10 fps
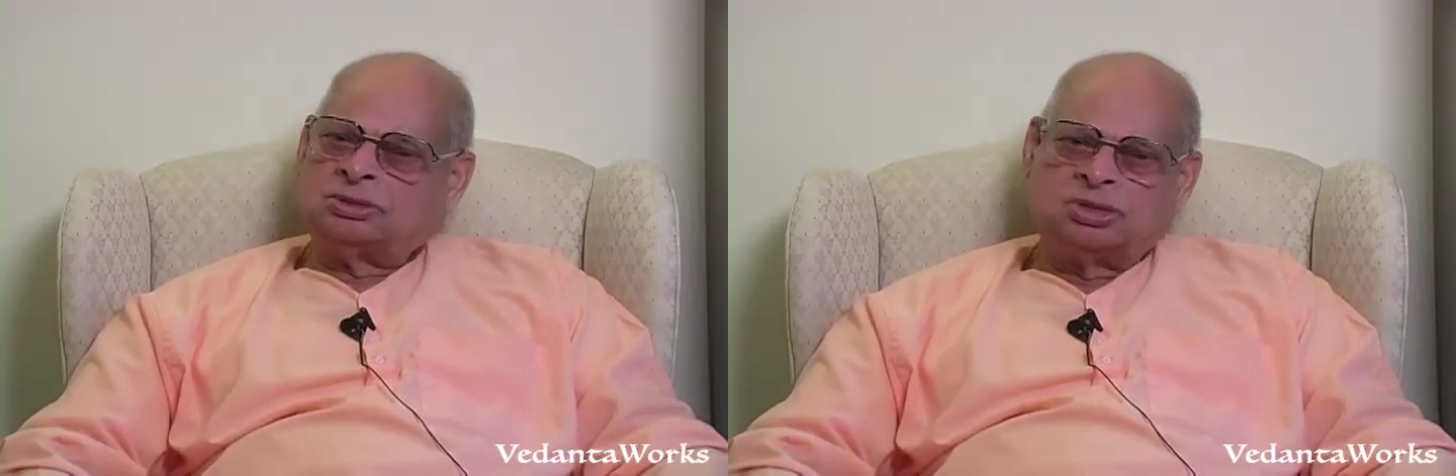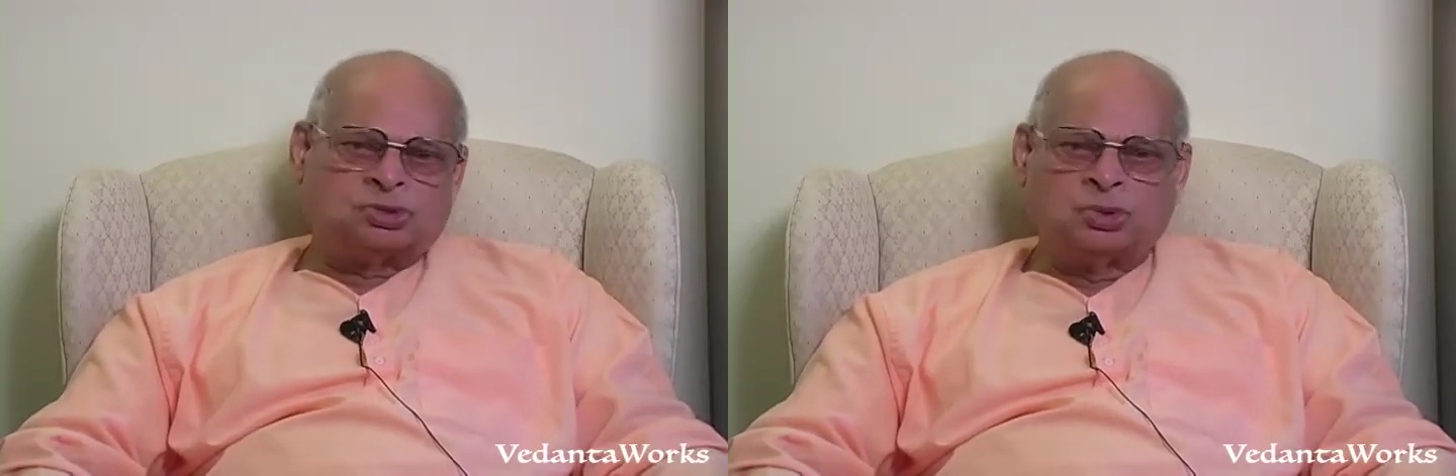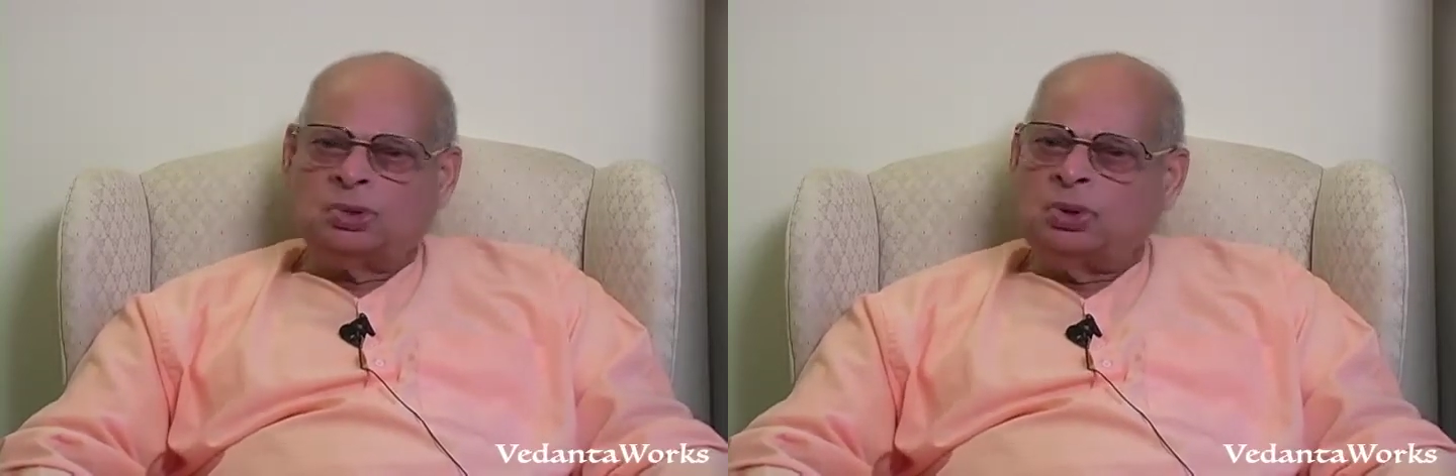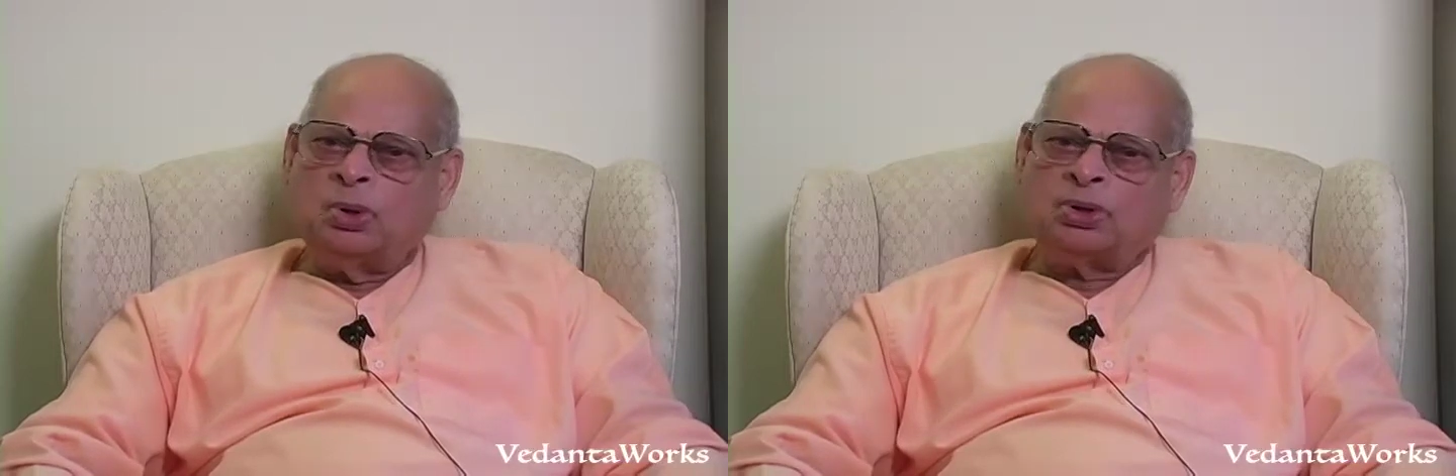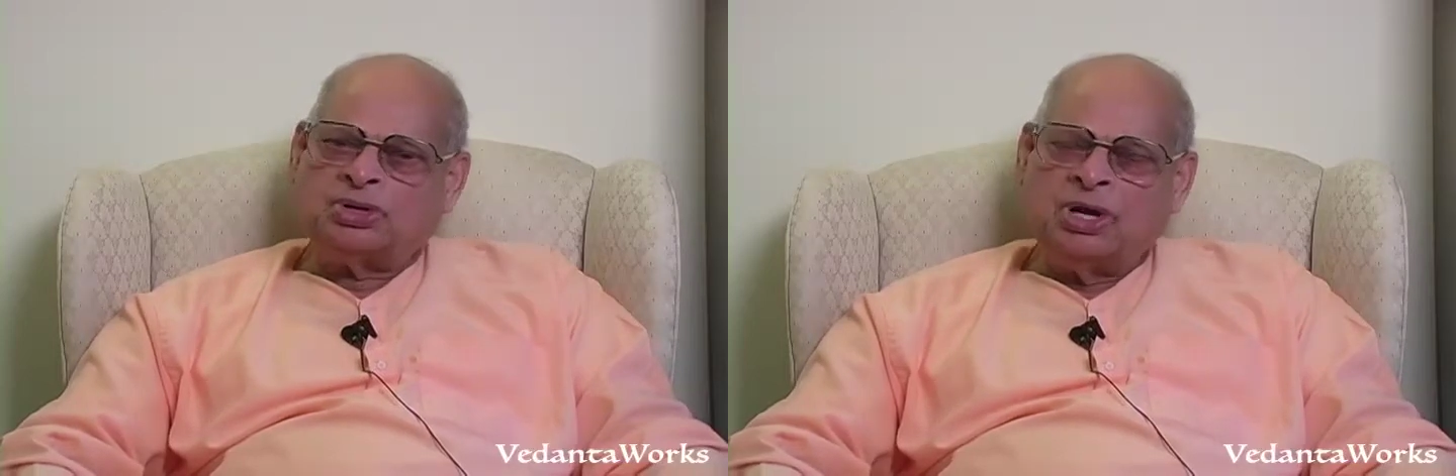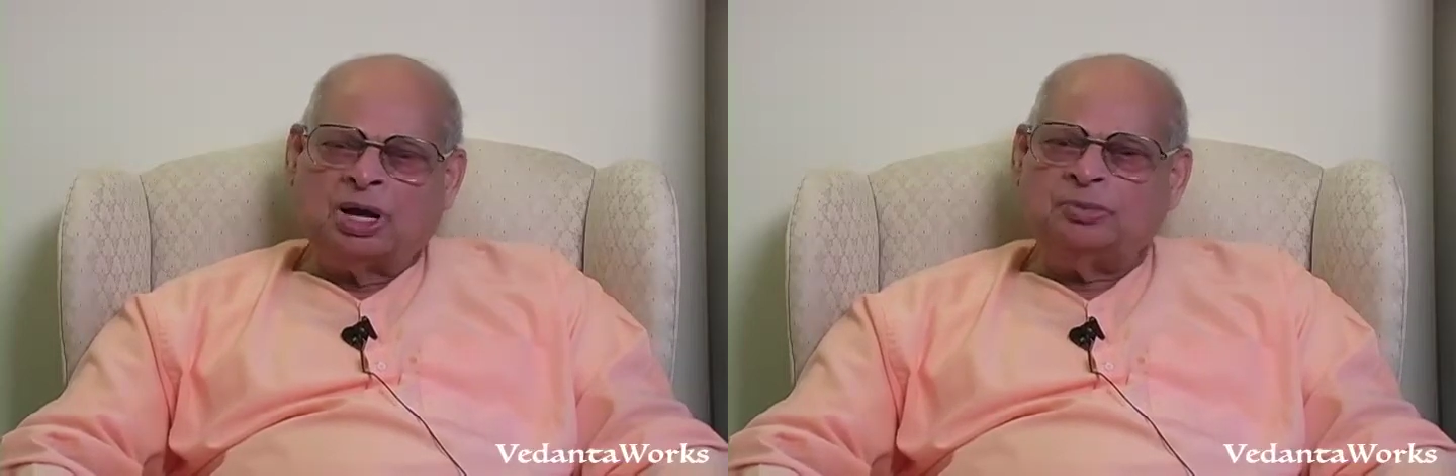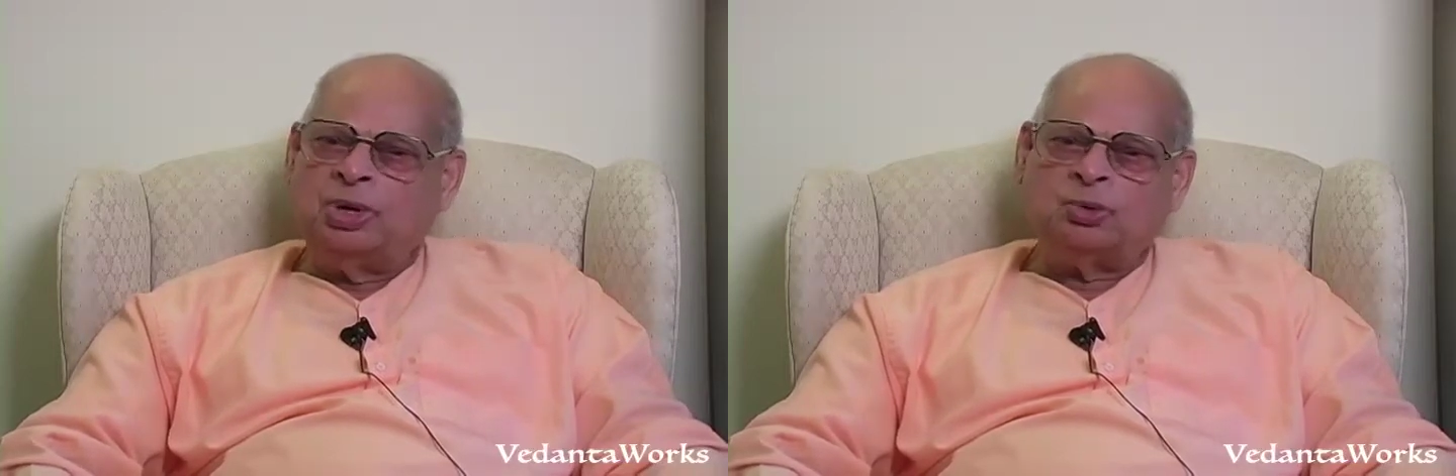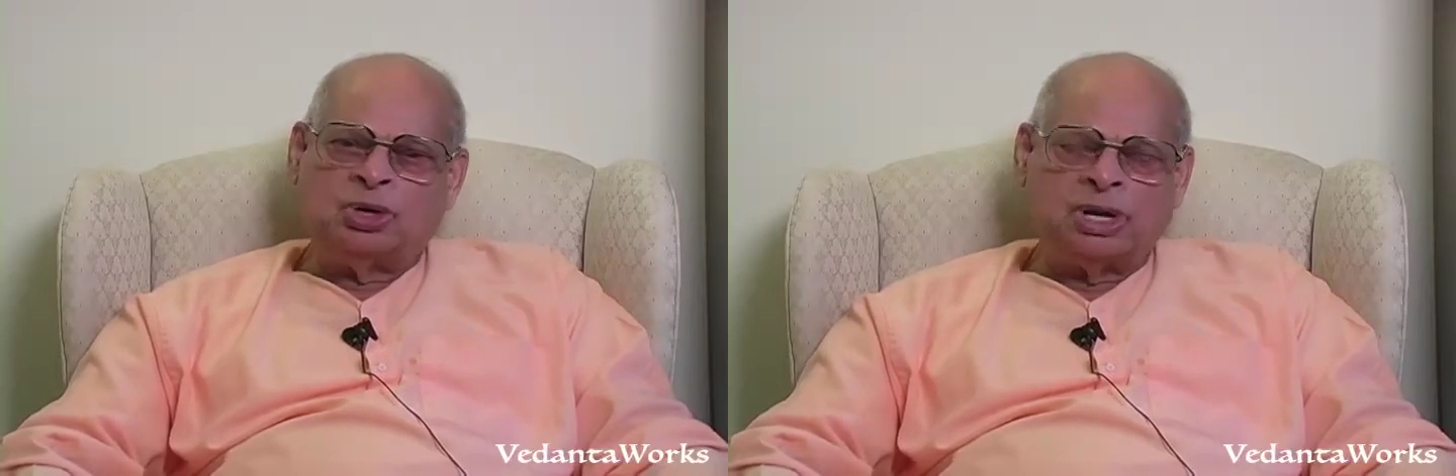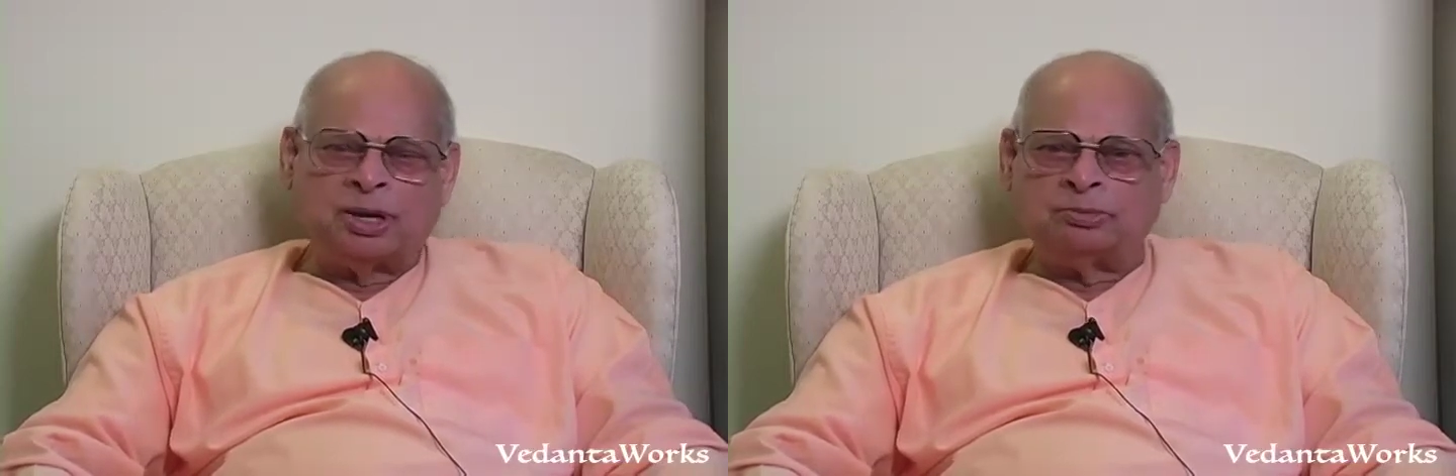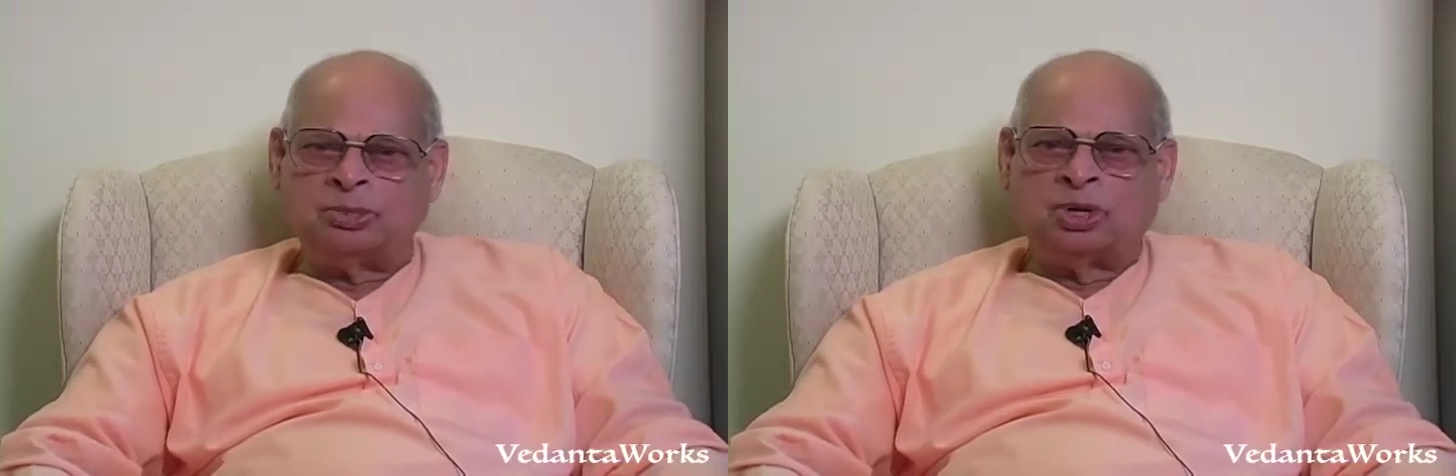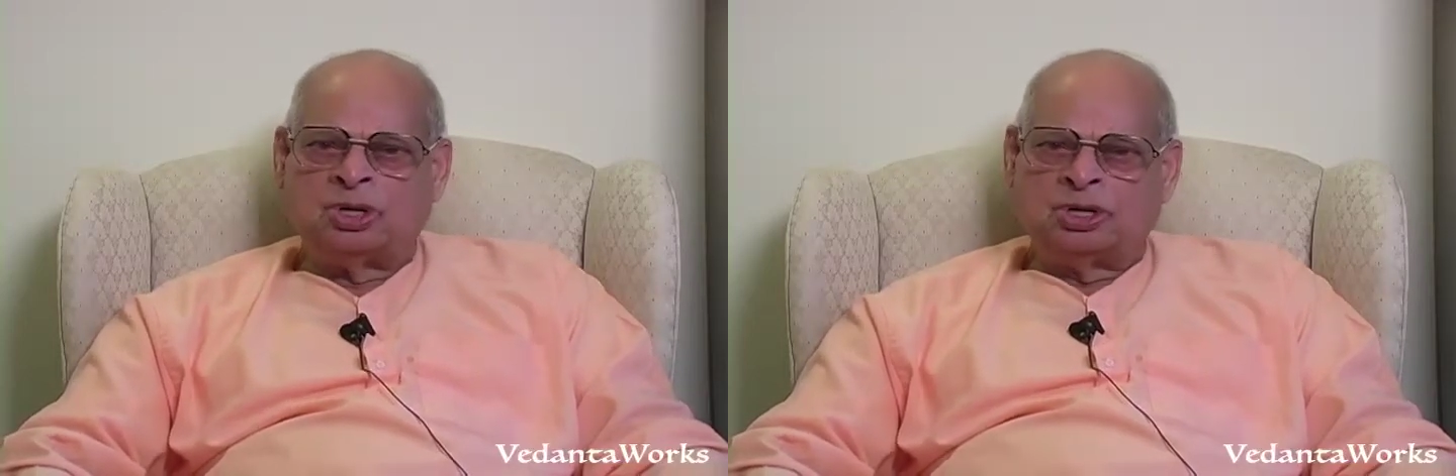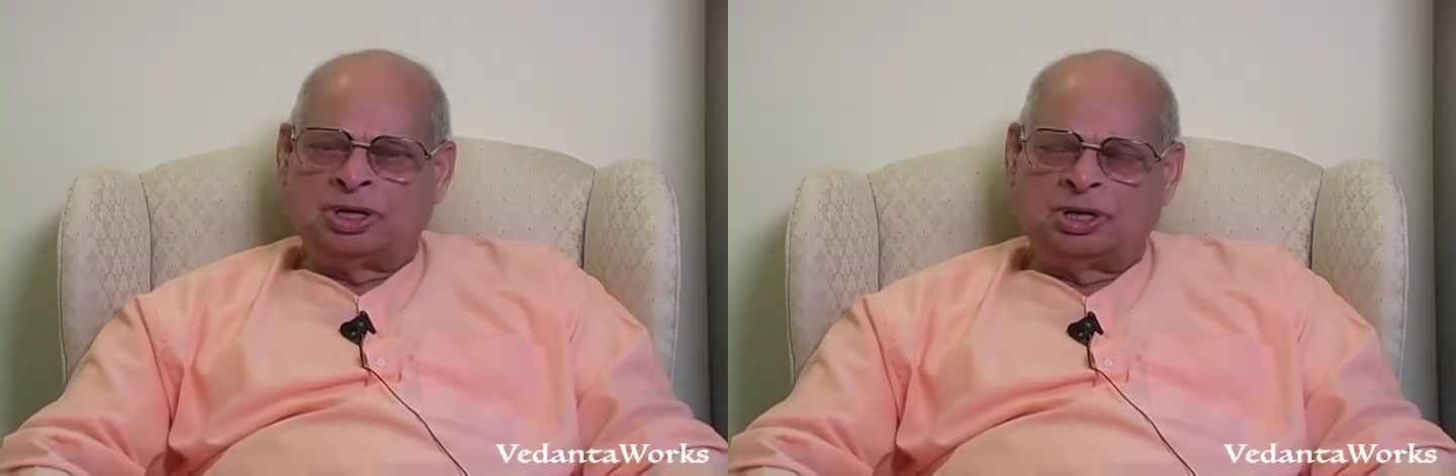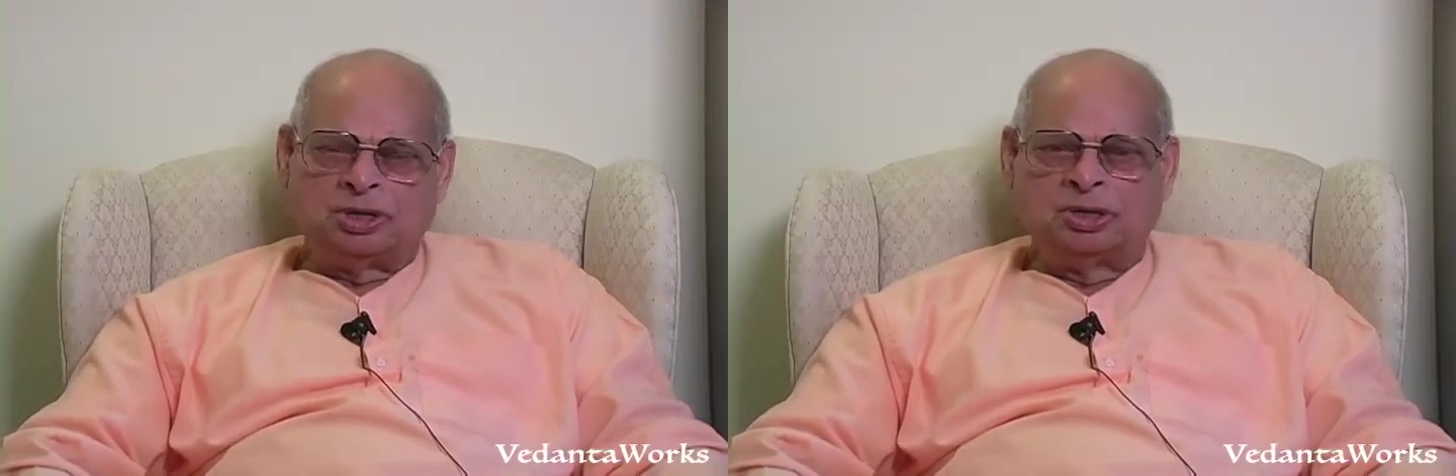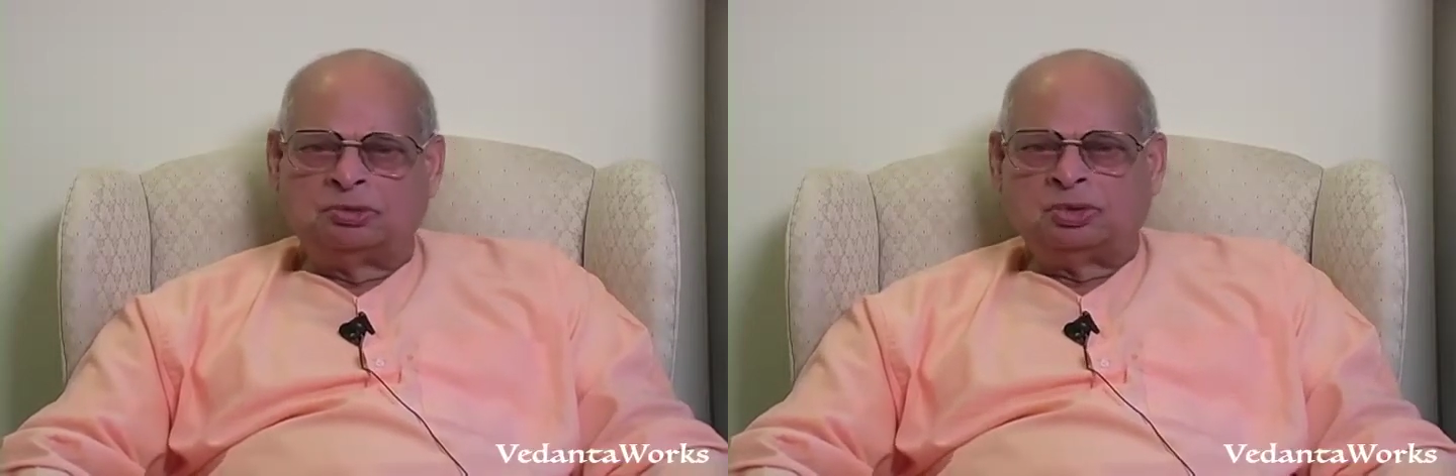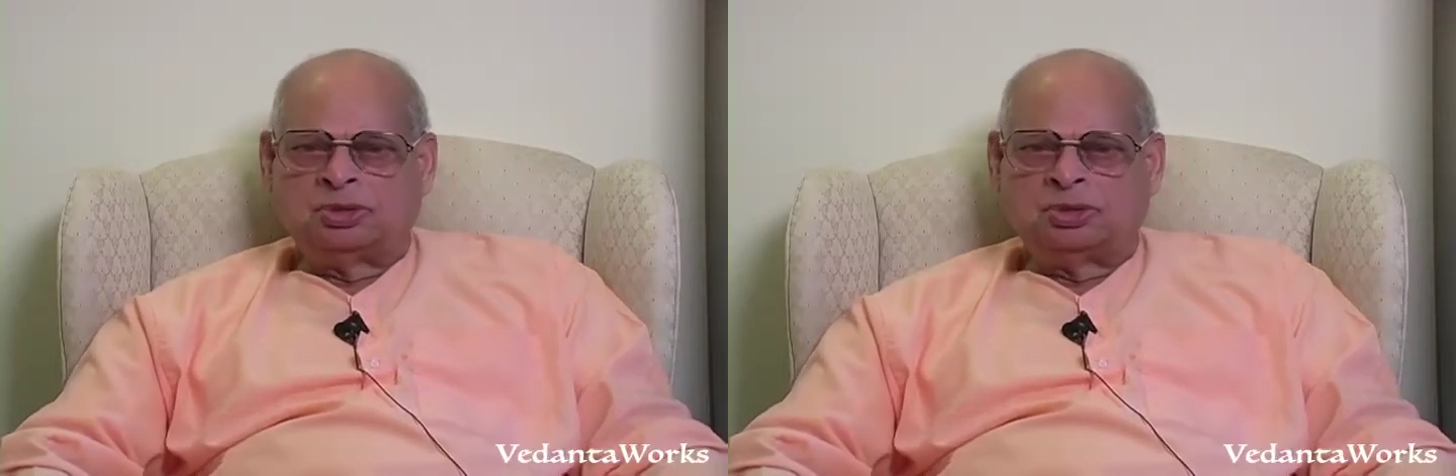Then should you not hear me when I am, eh,